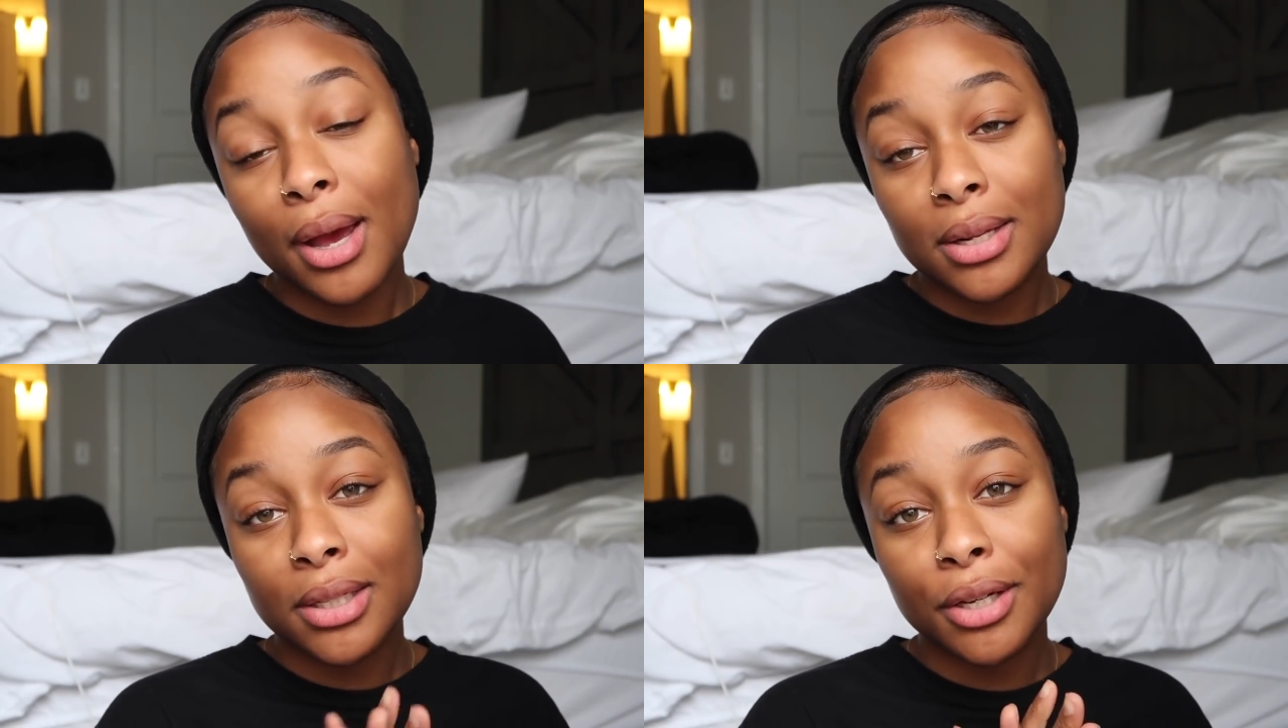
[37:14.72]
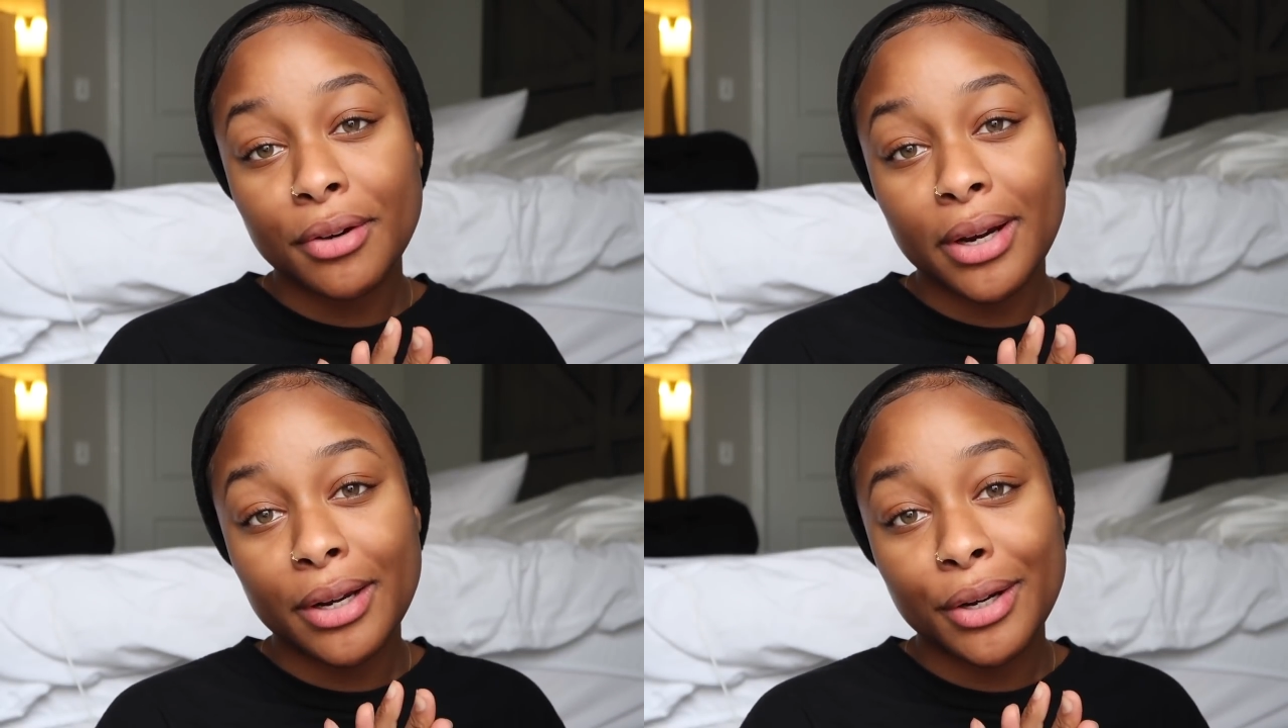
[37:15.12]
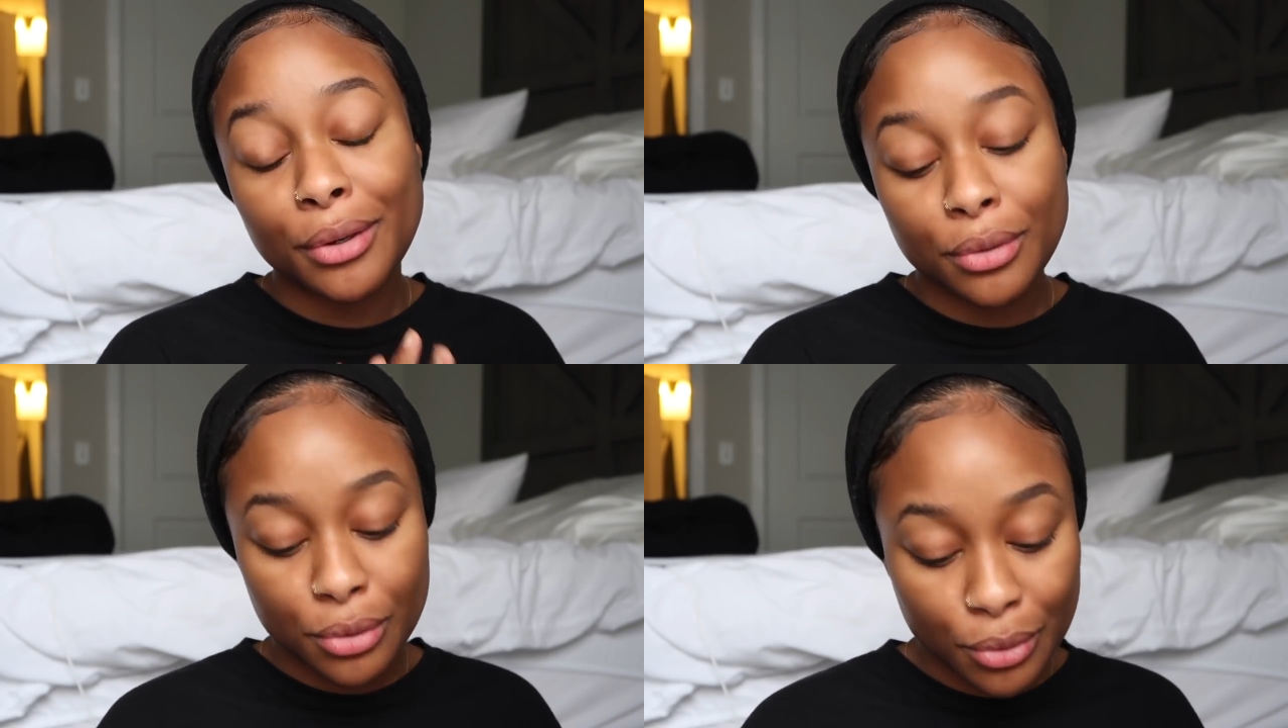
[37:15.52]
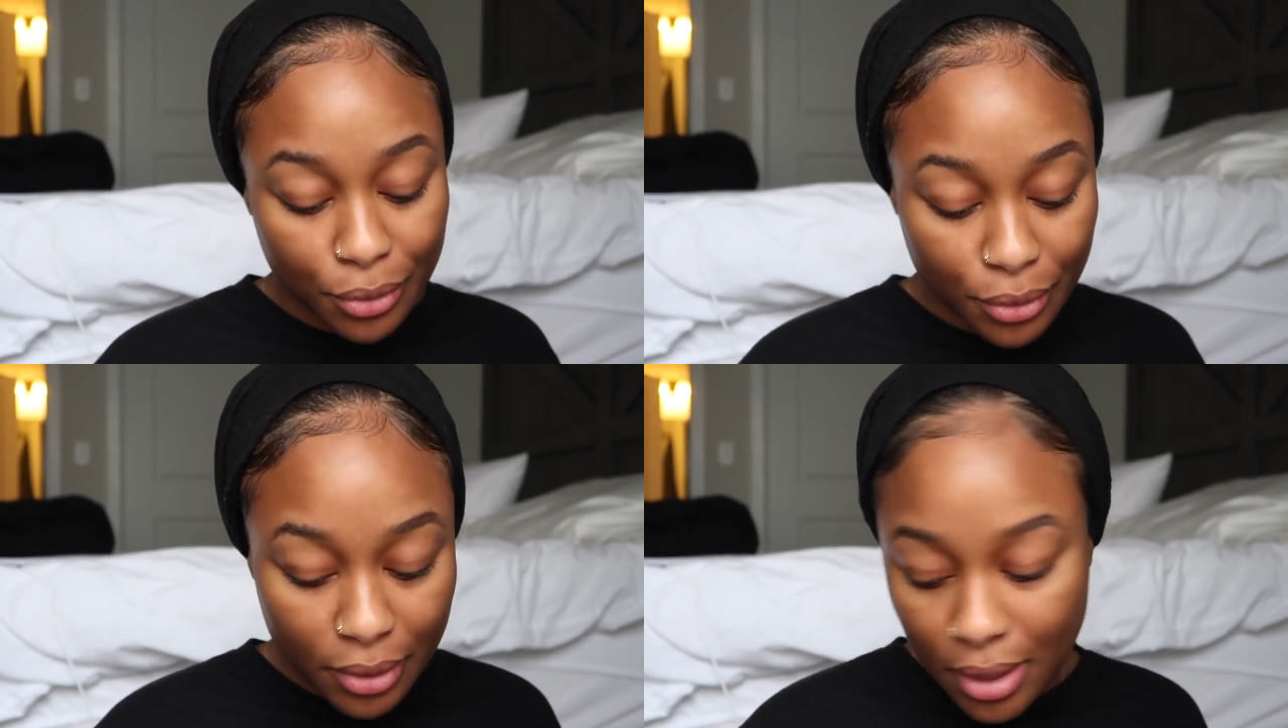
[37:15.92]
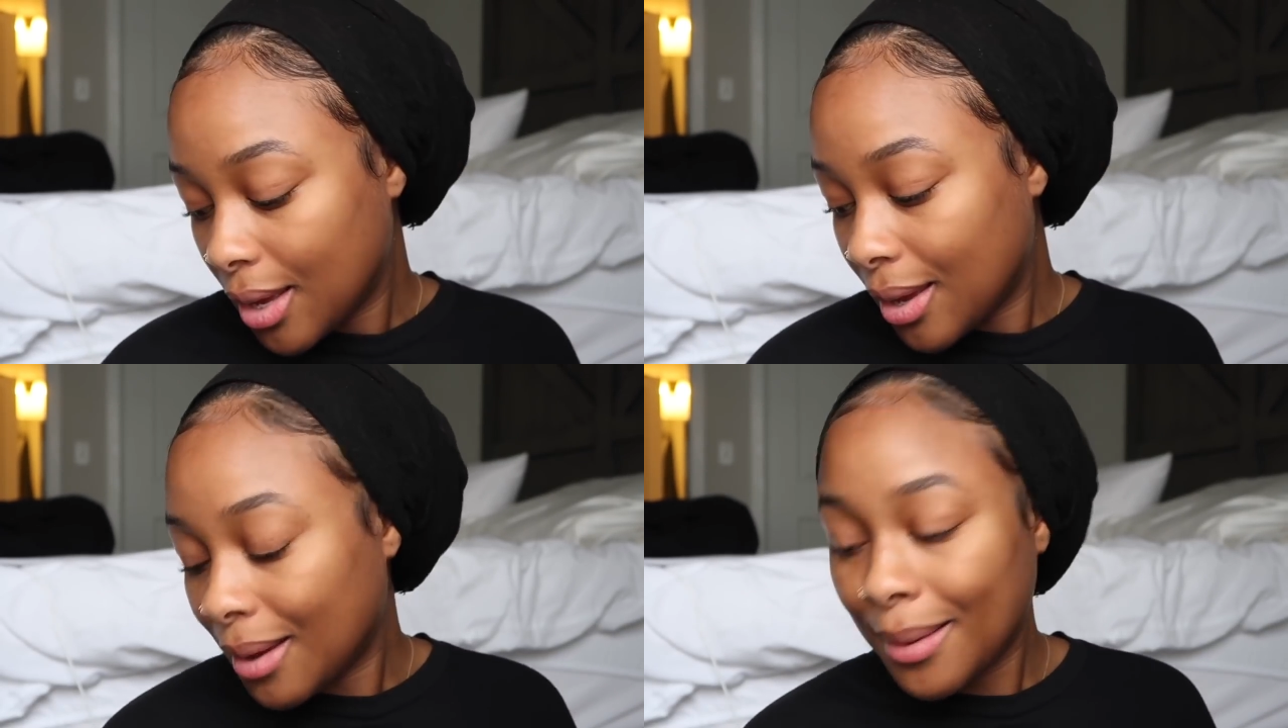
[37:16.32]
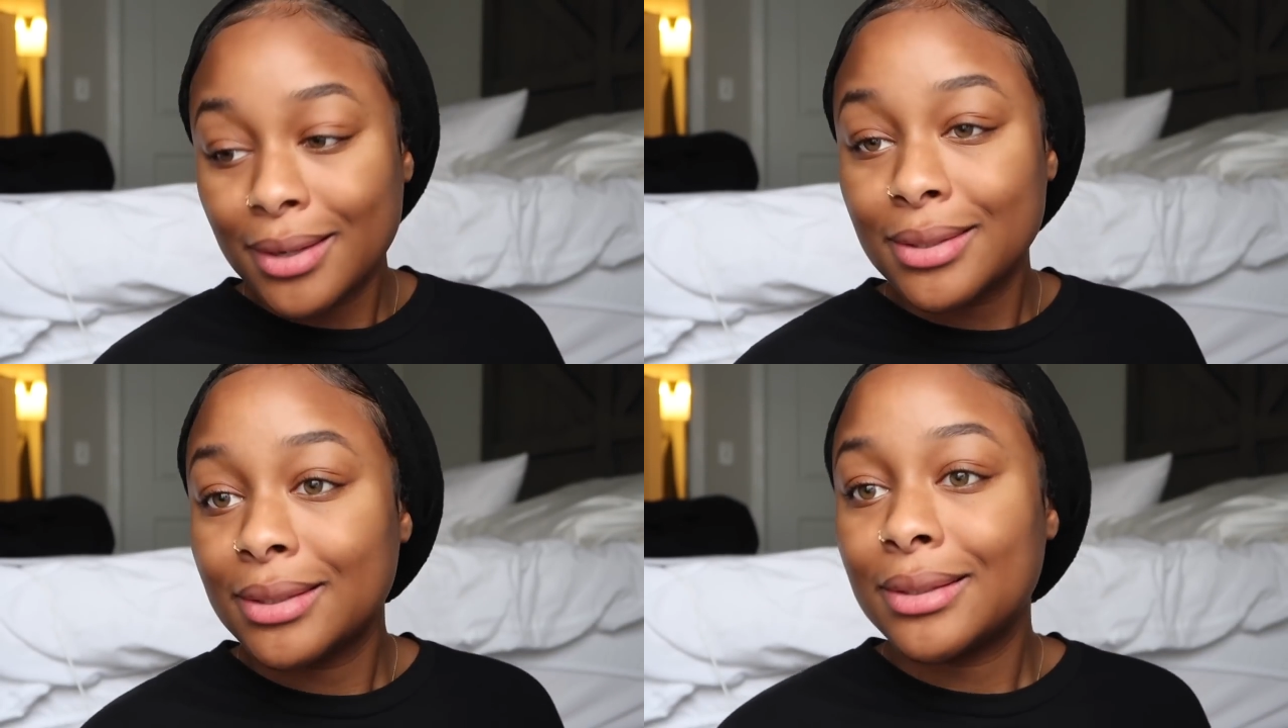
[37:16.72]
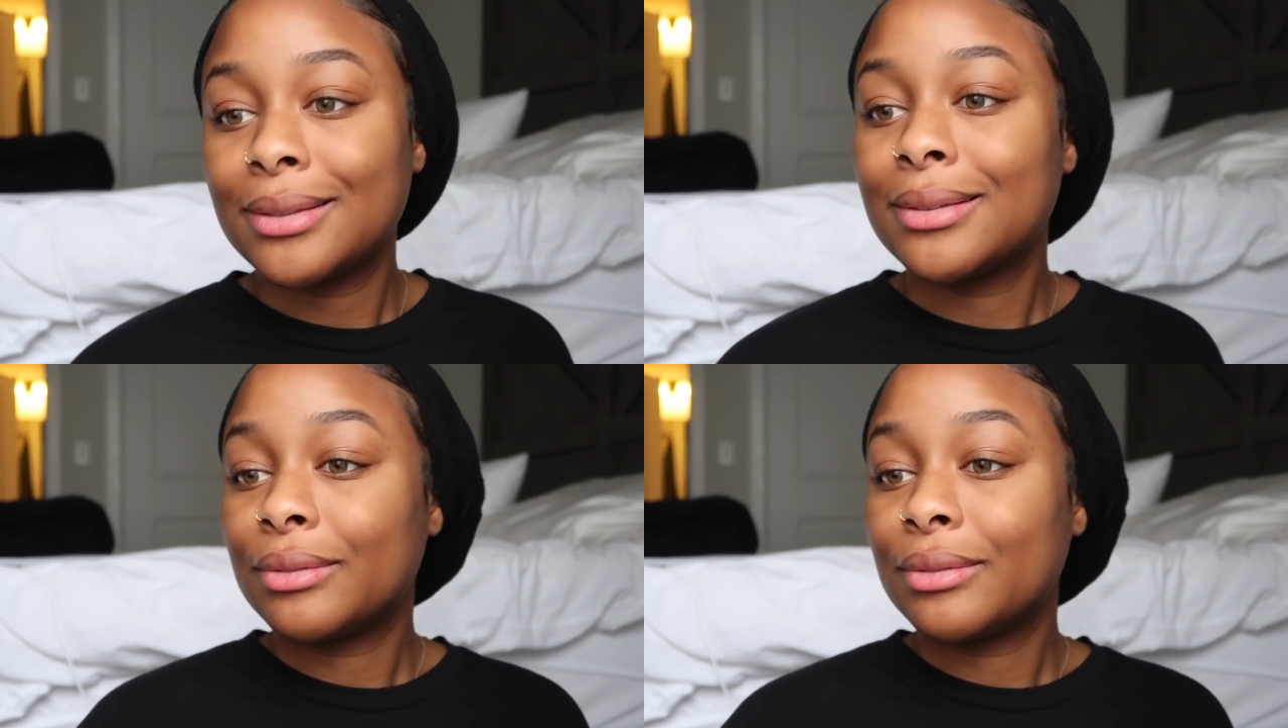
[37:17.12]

about to get ready to go to school. I'm actually